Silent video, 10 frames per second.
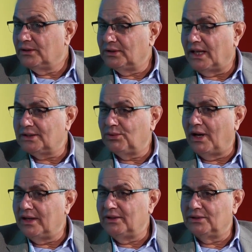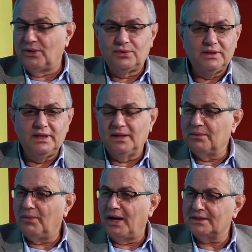So that's why, you know,
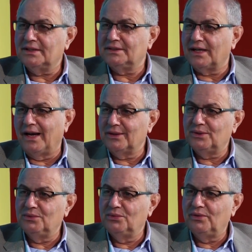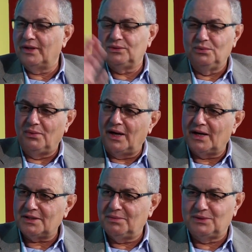Elon Musk is trying to move out to
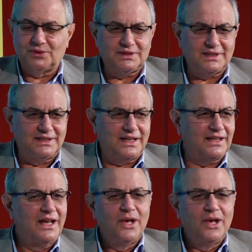Mars, because he says that